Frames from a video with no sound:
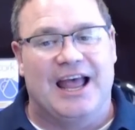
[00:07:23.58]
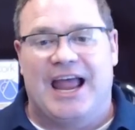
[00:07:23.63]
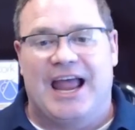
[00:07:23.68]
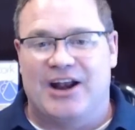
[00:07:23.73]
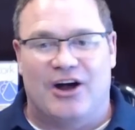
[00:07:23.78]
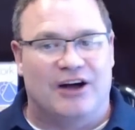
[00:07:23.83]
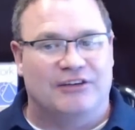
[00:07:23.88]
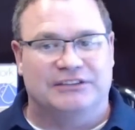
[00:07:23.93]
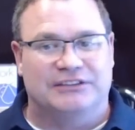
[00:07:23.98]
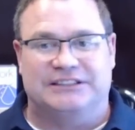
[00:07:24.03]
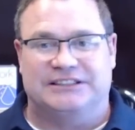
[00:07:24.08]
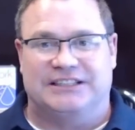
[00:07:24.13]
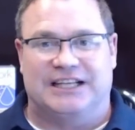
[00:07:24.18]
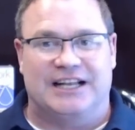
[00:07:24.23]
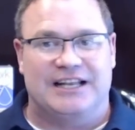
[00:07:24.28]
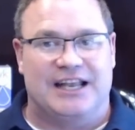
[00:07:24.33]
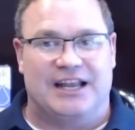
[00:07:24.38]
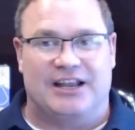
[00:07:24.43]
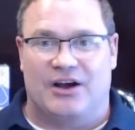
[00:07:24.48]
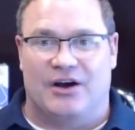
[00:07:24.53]
And all of a
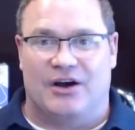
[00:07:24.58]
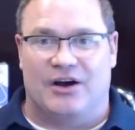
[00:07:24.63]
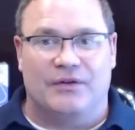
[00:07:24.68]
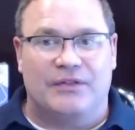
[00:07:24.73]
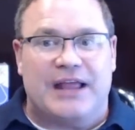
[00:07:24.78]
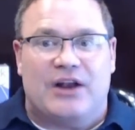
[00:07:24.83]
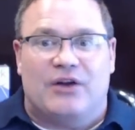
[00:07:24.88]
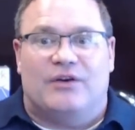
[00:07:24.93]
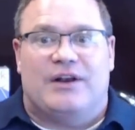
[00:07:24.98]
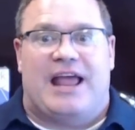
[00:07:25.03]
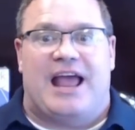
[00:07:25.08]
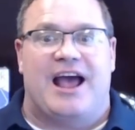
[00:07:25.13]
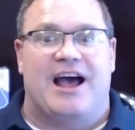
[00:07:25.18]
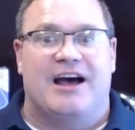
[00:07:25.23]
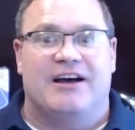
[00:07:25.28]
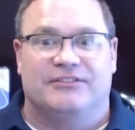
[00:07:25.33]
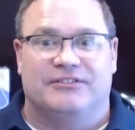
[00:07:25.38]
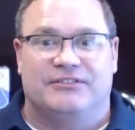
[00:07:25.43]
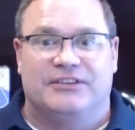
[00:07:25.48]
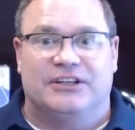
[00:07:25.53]
sudden they don't
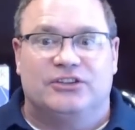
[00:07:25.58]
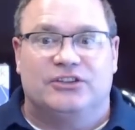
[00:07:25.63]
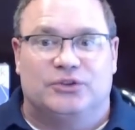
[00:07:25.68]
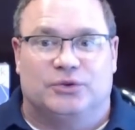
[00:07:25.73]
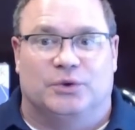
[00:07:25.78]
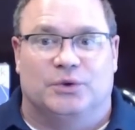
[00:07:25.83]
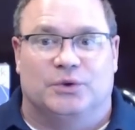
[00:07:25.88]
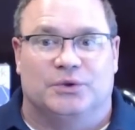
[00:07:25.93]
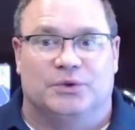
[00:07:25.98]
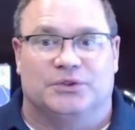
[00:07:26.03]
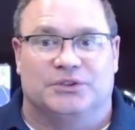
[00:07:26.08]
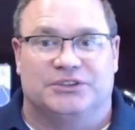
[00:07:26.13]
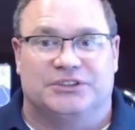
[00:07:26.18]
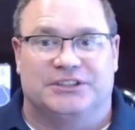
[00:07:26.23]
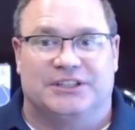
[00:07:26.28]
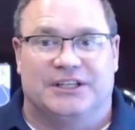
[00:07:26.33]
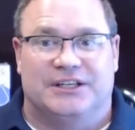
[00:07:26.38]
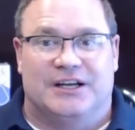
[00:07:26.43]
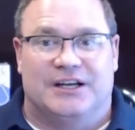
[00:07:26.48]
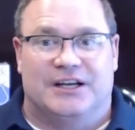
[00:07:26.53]
have the tools
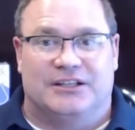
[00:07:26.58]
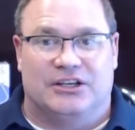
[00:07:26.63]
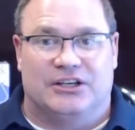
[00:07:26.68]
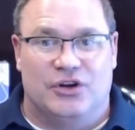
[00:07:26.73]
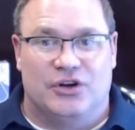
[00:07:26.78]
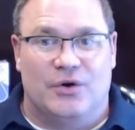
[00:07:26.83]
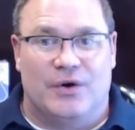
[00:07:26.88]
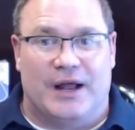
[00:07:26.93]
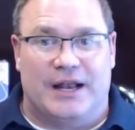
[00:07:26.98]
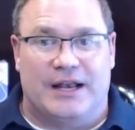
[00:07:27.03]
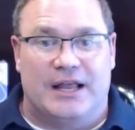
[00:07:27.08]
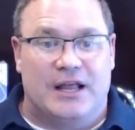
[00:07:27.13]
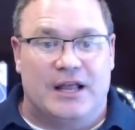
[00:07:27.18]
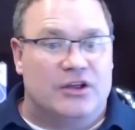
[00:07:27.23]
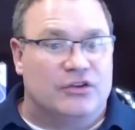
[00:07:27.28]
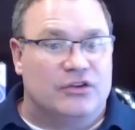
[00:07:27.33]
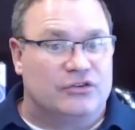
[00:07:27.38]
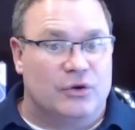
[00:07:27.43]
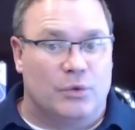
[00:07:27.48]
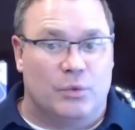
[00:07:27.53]
to do it.
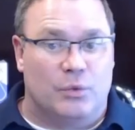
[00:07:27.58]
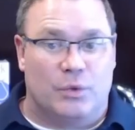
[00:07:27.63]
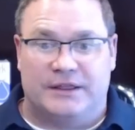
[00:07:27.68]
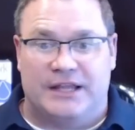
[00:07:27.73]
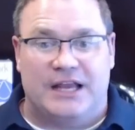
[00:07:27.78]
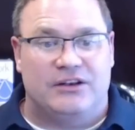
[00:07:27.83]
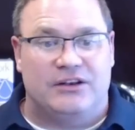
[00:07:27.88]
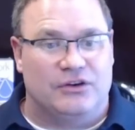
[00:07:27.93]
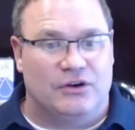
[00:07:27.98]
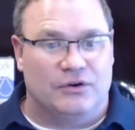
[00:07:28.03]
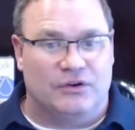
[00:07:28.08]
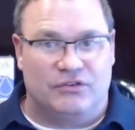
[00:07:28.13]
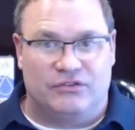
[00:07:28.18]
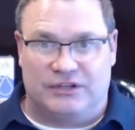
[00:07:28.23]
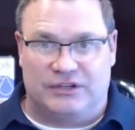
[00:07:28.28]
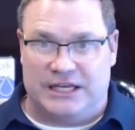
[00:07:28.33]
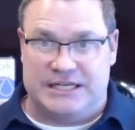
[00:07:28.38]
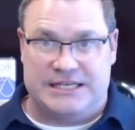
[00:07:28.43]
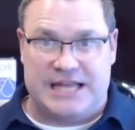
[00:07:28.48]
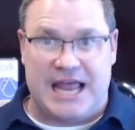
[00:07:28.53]
So what they do is
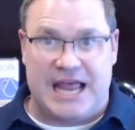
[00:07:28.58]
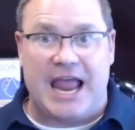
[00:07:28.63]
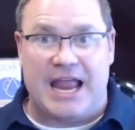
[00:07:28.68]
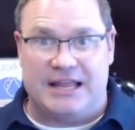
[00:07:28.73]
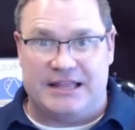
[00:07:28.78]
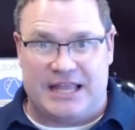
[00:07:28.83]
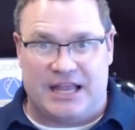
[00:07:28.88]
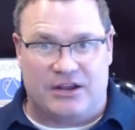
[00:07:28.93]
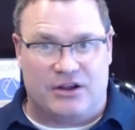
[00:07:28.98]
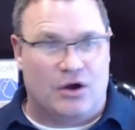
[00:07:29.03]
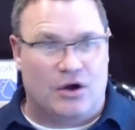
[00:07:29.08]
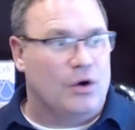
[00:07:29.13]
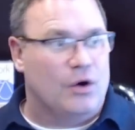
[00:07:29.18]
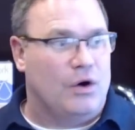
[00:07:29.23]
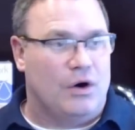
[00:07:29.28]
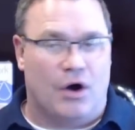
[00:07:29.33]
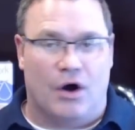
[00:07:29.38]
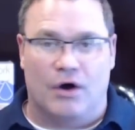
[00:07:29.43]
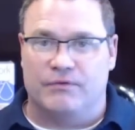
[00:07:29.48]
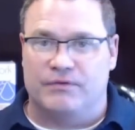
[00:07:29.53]
today they
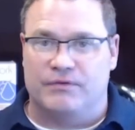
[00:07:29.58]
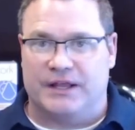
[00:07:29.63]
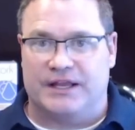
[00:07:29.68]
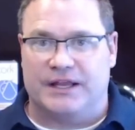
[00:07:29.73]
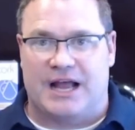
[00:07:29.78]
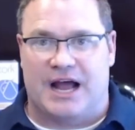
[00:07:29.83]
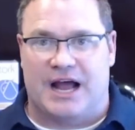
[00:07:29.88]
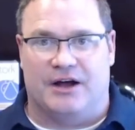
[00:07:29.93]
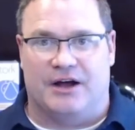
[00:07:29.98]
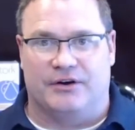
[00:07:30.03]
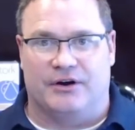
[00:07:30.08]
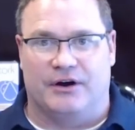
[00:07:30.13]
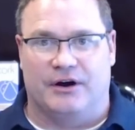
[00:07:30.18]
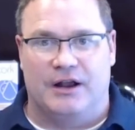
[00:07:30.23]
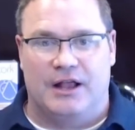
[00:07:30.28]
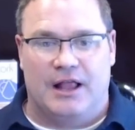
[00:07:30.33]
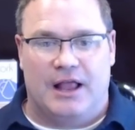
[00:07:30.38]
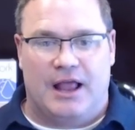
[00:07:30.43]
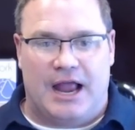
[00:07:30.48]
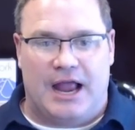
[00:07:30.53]
go over the
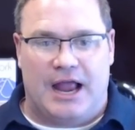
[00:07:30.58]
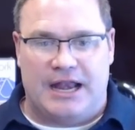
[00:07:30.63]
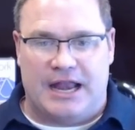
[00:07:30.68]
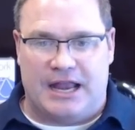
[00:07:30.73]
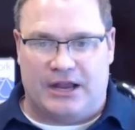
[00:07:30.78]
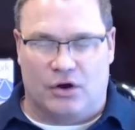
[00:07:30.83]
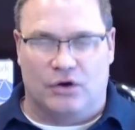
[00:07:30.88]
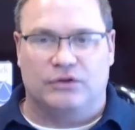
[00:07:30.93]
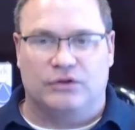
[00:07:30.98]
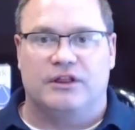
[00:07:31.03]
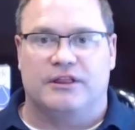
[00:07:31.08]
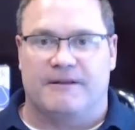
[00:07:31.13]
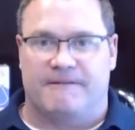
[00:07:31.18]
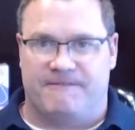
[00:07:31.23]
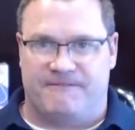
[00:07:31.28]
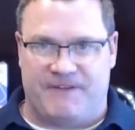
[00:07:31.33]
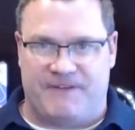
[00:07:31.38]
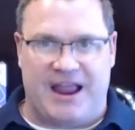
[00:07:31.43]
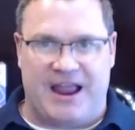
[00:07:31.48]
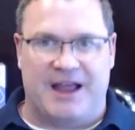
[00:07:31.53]
counter and they go to
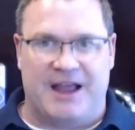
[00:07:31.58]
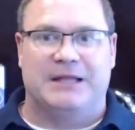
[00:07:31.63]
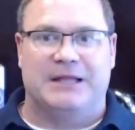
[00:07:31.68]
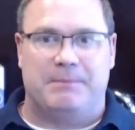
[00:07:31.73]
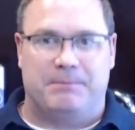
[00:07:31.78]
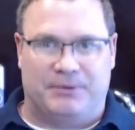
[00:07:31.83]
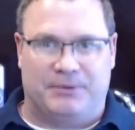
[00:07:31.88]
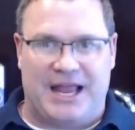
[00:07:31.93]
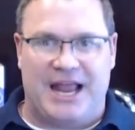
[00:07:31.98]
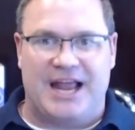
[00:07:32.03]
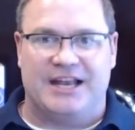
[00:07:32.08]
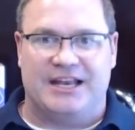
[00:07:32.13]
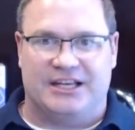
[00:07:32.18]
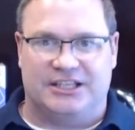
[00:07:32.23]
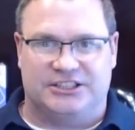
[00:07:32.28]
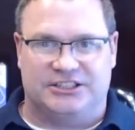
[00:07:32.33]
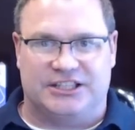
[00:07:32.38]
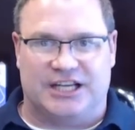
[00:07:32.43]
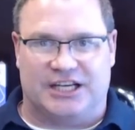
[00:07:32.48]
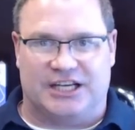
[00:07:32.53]
the family
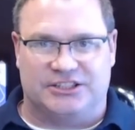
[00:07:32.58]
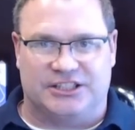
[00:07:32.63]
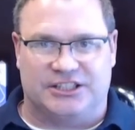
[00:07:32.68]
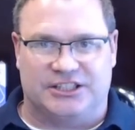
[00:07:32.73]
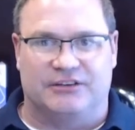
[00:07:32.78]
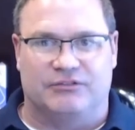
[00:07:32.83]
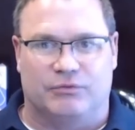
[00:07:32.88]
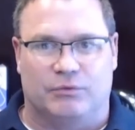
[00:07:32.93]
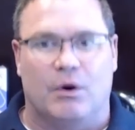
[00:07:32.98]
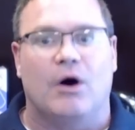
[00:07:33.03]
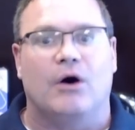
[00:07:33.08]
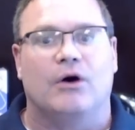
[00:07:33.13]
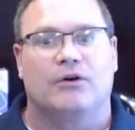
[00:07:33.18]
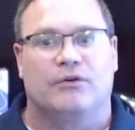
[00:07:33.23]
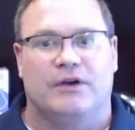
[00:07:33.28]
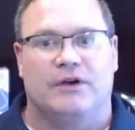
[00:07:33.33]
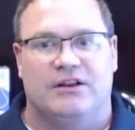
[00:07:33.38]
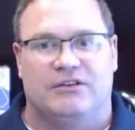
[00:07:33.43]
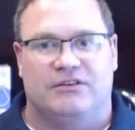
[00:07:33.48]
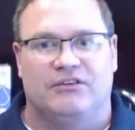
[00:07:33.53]
planning section of
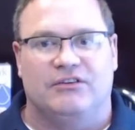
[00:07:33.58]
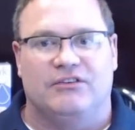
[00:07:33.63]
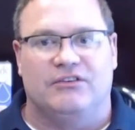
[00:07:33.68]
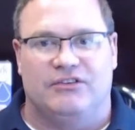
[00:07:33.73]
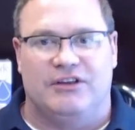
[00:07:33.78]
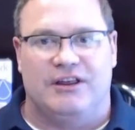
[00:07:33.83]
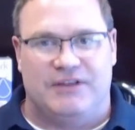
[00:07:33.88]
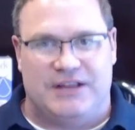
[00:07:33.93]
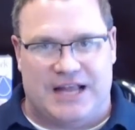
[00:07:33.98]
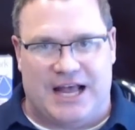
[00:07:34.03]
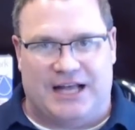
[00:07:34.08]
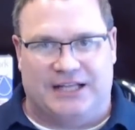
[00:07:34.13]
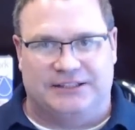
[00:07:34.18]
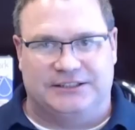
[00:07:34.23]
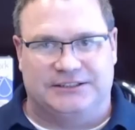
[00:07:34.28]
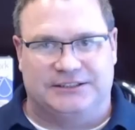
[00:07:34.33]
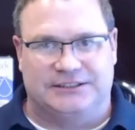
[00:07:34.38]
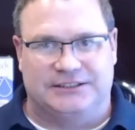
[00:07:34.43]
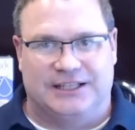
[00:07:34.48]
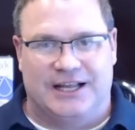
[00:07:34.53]
Walgreens and
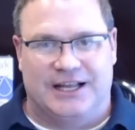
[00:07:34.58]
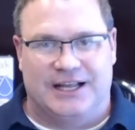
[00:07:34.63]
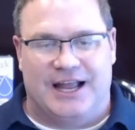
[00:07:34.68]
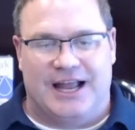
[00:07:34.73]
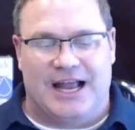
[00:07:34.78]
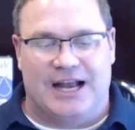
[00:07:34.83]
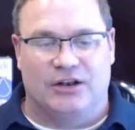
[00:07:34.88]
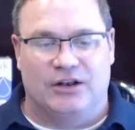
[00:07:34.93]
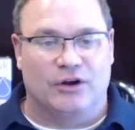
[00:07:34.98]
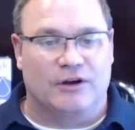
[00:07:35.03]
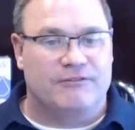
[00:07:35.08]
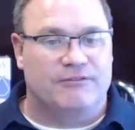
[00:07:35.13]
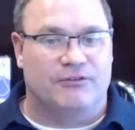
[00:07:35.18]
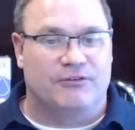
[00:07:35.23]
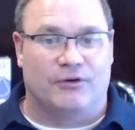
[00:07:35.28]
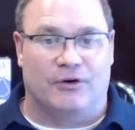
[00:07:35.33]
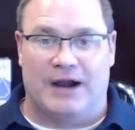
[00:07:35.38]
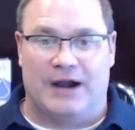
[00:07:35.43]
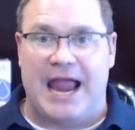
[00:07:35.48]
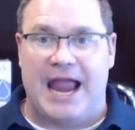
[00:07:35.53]
CVS and look
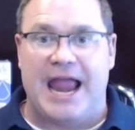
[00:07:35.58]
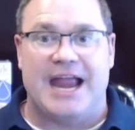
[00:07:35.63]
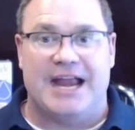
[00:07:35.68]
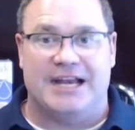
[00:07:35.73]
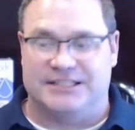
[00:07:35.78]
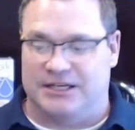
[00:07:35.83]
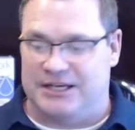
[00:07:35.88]
for aids.